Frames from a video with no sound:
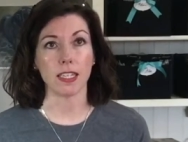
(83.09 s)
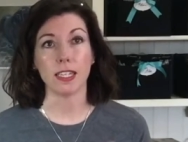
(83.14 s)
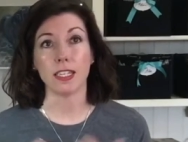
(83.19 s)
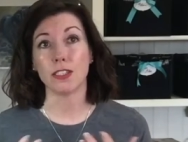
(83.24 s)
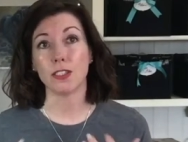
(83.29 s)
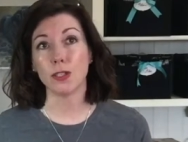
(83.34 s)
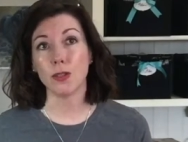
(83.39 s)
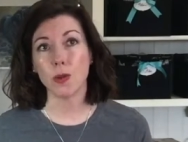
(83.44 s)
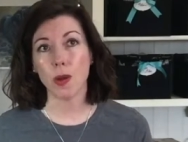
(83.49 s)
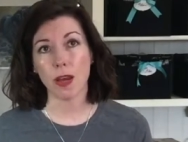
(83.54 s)
And
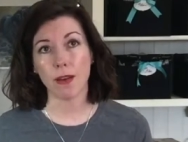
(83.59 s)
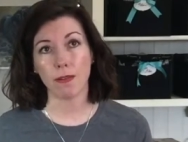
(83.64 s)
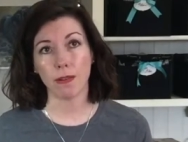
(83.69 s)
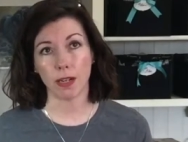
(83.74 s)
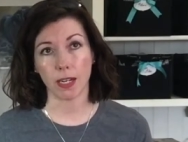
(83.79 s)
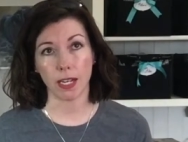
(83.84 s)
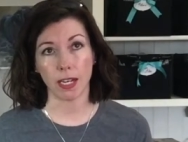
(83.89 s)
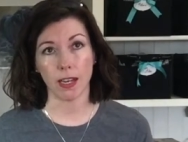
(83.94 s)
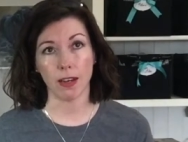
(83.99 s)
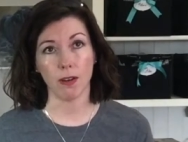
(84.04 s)
I do have
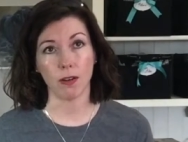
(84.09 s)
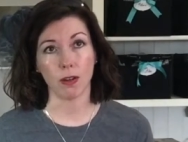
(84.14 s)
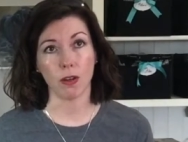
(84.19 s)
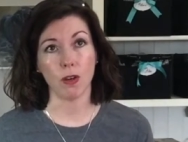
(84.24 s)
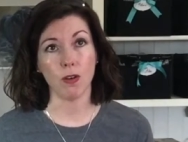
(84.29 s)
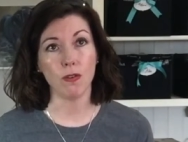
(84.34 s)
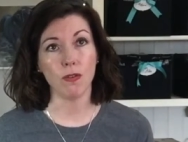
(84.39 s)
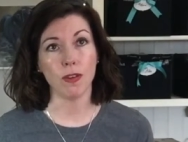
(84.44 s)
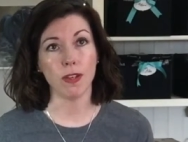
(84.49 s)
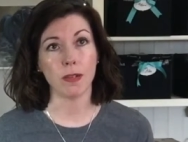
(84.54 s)
an account,
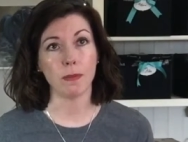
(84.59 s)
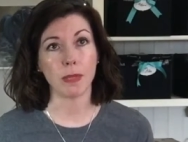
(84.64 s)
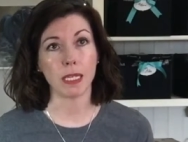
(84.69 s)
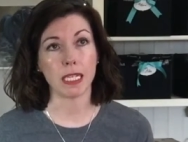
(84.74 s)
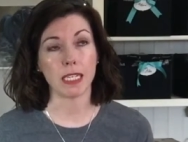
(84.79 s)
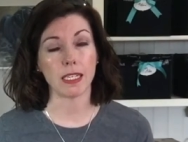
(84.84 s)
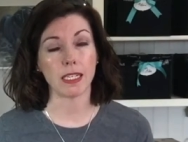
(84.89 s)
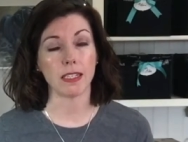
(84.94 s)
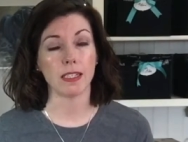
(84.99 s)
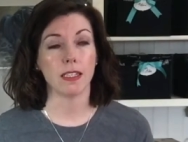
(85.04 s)

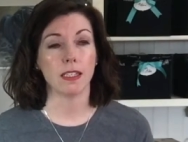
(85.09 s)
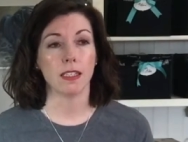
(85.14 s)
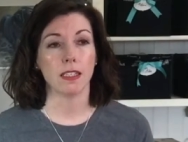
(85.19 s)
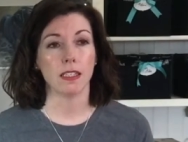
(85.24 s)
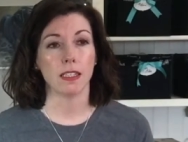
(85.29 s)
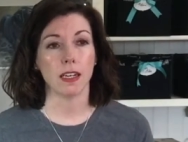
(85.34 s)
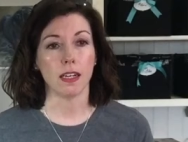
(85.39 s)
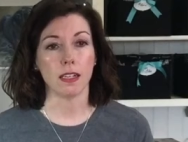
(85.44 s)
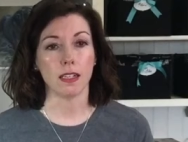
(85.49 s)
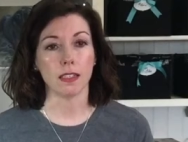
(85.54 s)

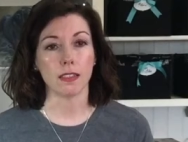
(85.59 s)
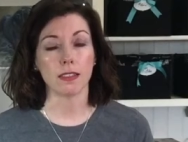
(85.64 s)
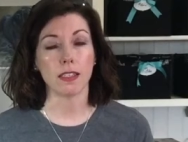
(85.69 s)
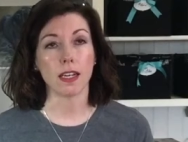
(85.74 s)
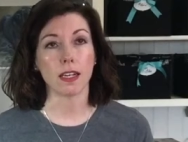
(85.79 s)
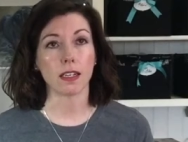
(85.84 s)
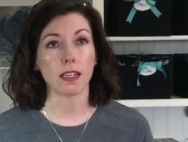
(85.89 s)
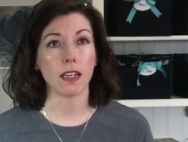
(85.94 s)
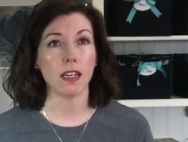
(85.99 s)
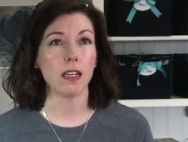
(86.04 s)

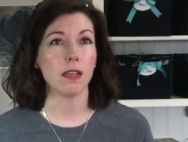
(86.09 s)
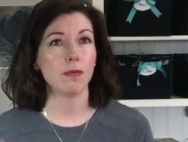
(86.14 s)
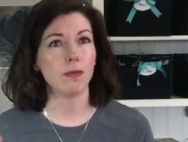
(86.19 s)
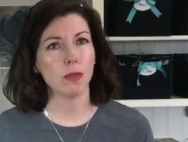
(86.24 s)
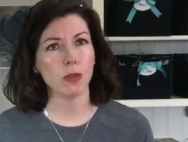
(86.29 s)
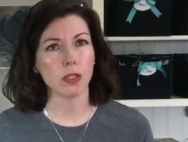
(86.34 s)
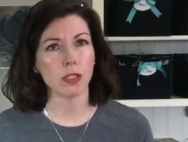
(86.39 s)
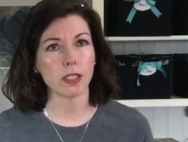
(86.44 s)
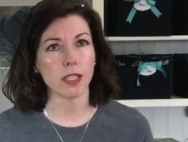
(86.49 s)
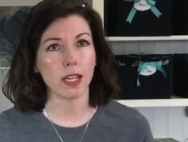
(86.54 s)

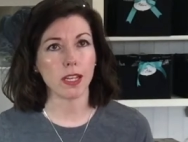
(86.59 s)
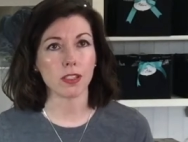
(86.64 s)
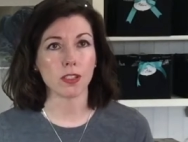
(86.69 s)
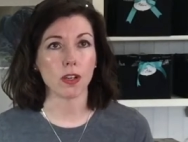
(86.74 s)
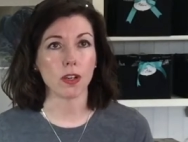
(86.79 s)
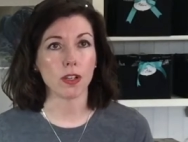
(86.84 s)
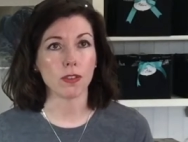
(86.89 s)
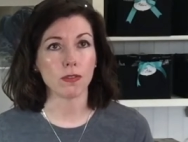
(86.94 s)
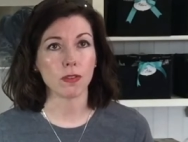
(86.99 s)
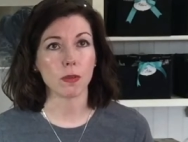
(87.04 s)

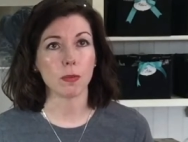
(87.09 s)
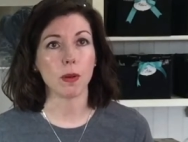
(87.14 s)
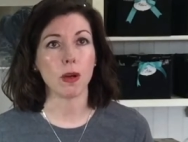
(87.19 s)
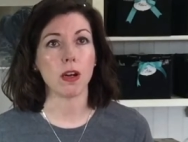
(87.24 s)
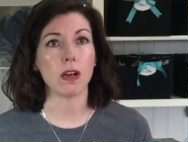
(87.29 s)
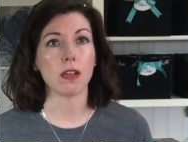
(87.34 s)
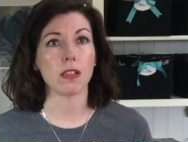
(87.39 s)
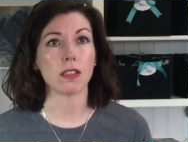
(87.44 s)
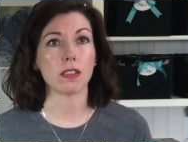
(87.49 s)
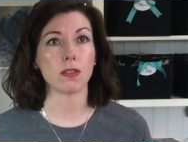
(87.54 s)

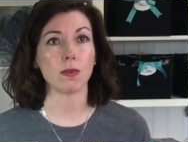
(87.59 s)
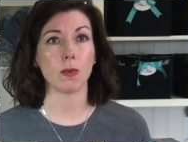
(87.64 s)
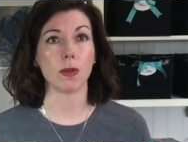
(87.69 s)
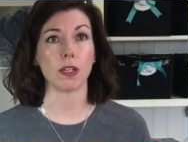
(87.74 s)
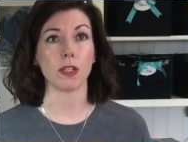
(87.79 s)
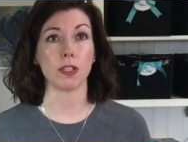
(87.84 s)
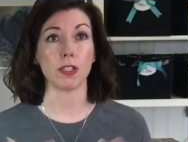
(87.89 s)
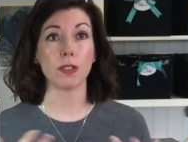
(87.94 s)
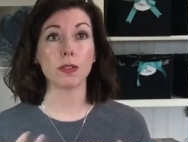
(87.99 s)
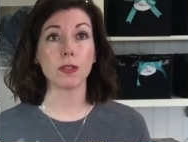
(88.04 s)
GoFundMe.com/artforpaws,
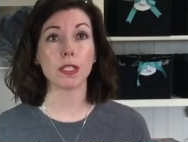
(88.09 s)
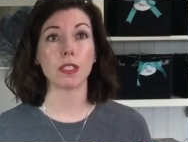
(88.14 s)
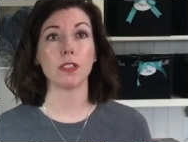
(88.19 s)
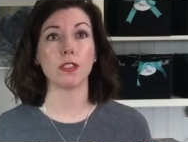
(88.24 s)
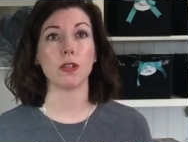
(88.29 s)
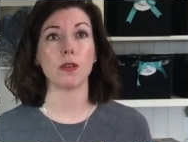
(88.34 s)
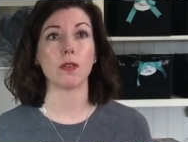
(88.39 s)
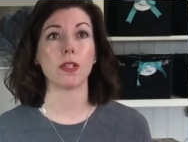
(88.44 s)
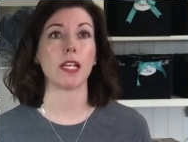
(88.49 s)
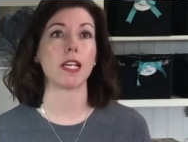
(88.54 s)
where you can
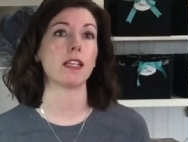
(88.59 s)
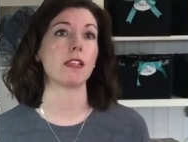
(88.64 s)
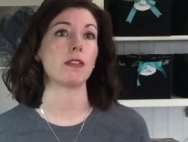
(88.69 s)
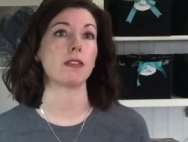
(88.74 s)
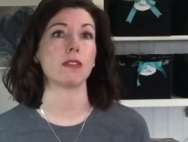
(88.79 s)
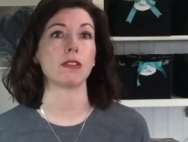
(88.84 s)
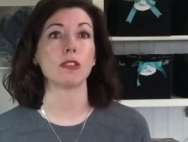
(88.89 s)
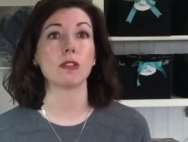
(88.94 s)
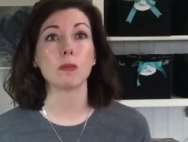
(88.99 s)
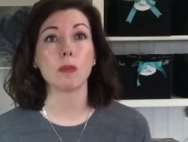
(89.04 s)
donate,
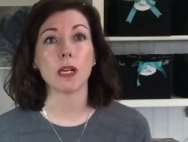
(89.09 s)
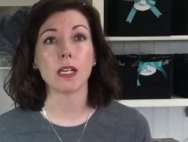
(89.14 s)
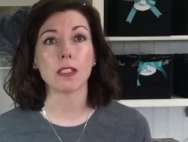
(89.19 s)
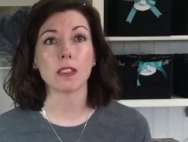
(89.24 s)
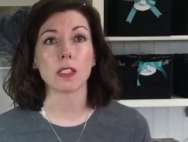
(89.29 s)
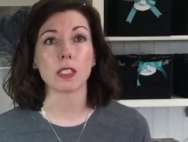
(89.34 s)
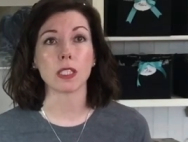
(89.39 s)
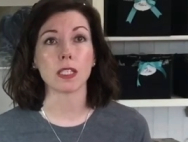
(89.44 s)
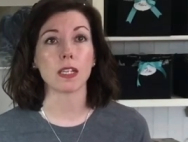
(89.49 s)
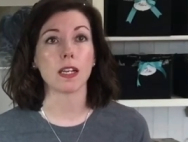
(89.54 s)
you can
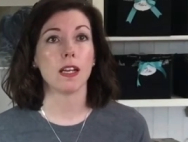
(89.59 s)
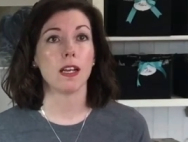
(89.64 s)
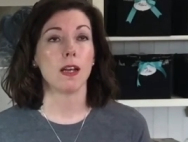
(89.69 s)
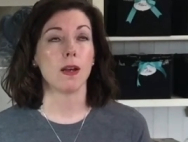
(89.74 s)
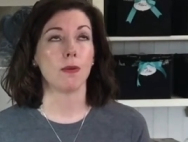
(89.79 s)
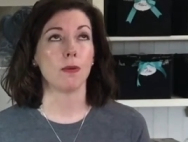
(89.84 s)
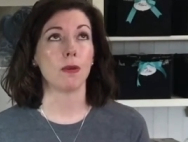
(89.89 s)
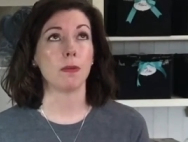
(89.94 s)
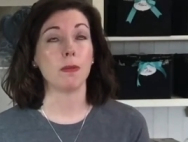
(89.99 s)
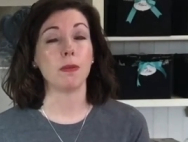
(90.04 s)
sponsor.
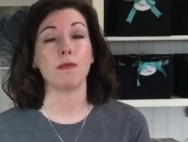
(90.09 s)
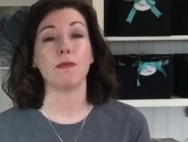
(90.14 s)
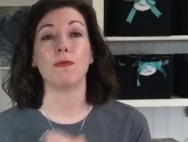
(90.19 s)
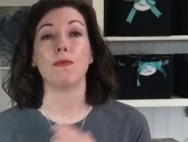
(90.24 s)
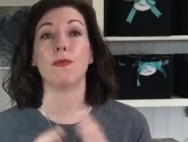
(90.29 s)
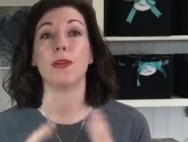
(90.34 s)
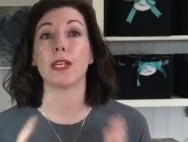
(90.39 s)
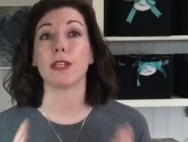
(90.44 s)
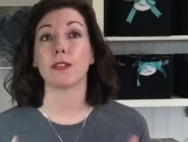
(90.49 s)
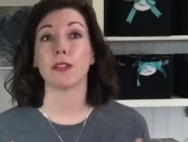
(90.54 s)
We've been
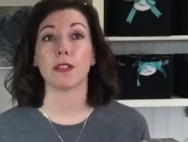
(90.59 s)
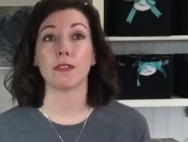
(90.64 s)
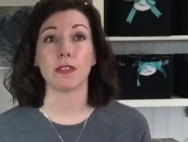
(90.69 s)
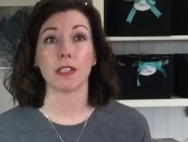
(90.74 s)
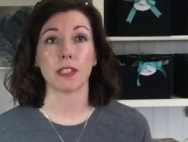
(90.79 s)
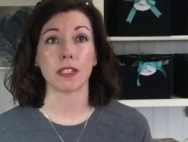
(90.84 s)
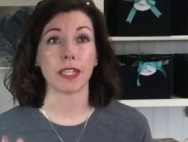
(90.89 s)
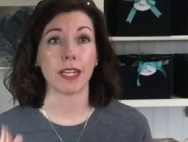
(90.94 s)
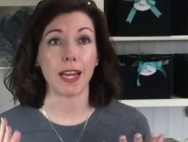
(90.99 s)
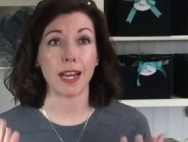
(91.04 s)
very,
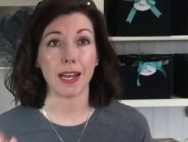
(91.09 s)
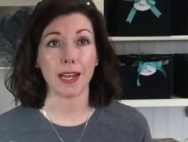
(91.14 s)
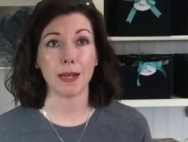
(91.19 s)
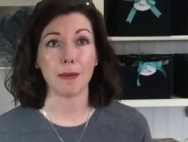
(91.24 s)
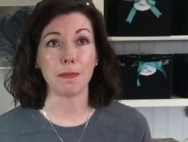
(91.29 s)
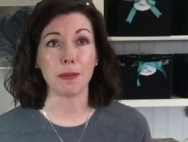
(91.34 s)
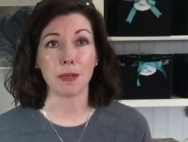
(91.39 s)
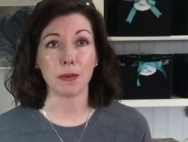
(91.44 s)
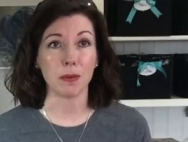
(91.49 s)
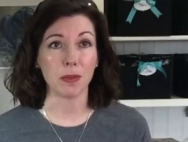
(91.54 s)
very
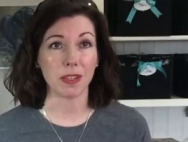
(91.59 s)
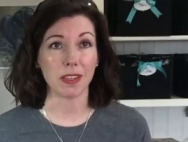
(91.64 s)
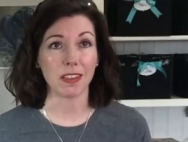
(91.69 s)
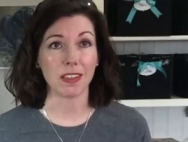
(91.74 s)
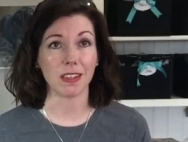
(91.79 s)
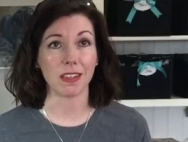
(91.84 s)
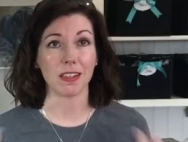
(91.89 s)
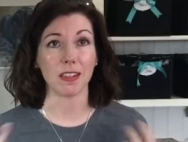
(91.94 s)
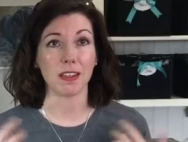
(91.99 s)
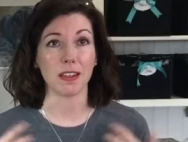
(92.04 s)
happy with
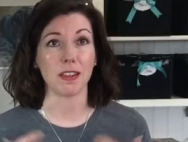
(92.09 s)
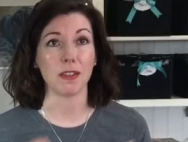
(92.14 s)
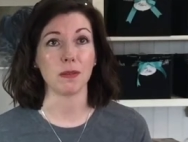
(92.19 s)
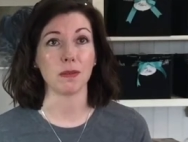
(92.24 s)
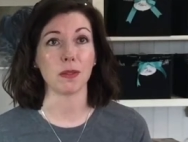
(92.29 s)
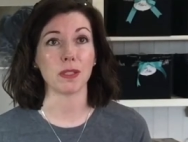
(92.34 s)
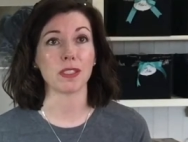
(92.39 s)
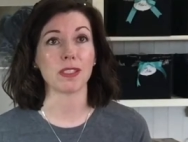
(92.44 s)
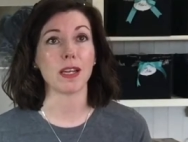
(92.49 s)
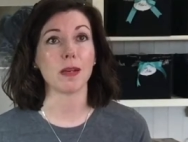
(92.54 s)
the
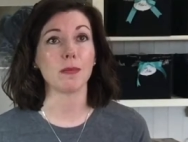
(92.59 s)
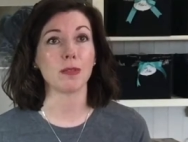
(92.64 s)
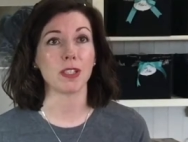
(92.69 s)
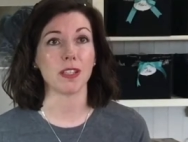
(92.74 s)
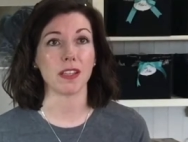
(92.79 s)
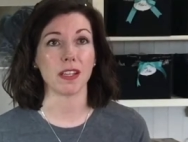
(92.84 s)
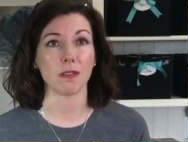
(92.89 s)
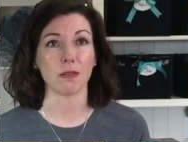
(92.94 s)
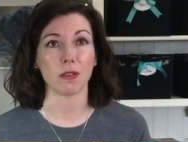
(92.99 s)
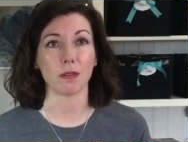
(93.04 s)

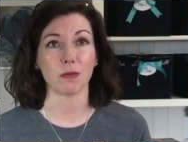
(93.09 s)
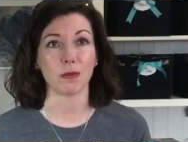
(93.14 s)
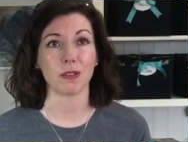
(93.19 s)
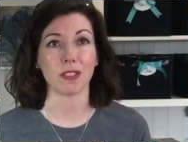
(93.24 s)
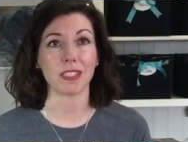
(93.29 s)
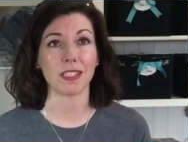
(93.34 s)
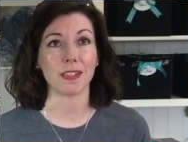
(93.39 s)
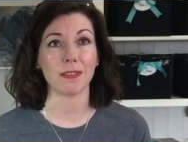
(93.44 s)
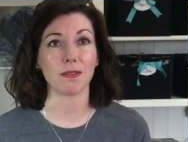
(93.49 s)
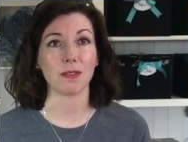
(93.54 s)
reception that we've
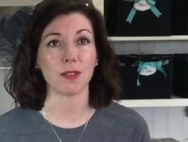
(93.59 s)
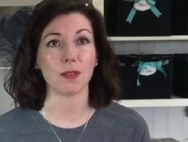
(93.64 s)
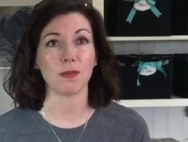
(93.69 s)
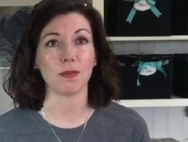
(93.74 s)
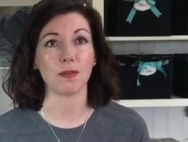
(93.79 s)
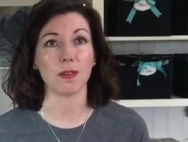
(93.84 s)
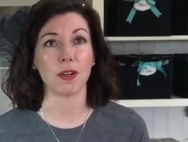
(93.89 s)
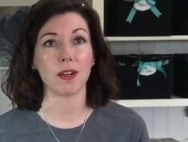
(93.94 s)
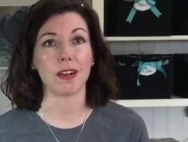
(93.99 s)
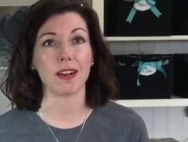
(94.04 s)
received so
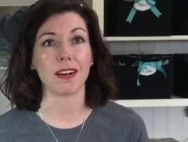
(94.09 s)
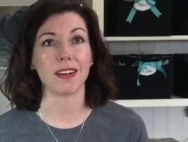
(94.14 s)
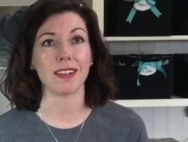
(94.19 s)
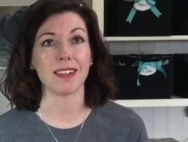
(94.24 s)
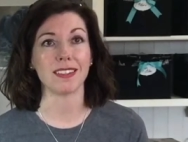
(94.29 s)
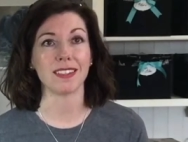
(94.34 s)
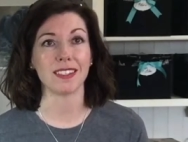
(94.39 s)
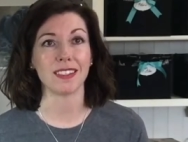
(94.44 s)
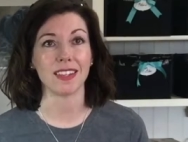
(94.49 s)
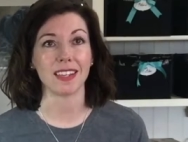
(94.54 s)
far
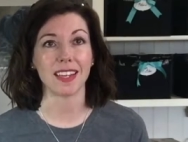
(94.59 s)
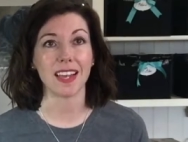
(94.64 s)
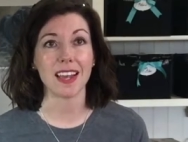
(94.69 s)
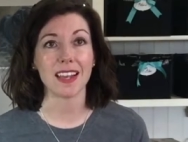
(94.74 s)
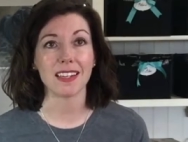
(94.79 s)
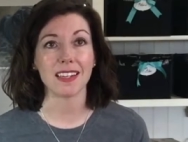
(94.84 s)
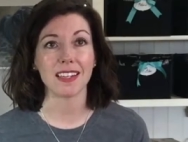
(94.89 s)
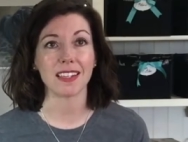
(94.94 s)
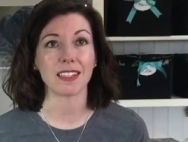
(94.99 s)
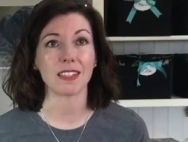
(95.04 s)
into the
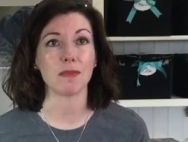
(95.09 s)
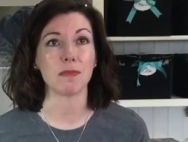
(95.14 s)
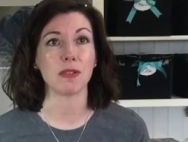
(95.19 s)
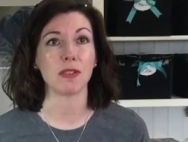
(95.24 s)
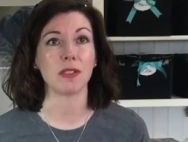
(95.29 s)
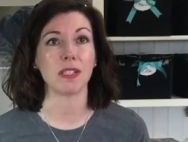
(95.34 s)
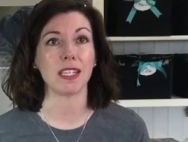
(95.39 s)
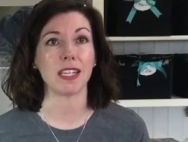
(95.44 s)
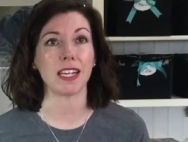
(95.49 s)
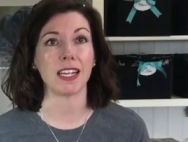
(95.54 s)
canine
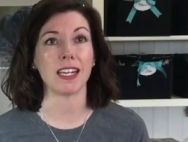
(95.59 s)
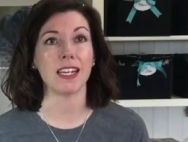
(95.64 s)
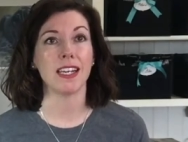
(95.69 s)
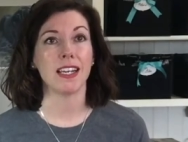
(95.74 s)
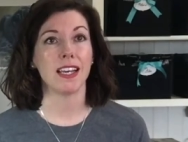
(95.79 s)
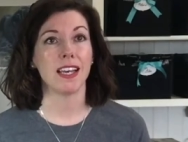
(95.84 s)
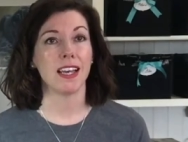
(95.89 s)
community.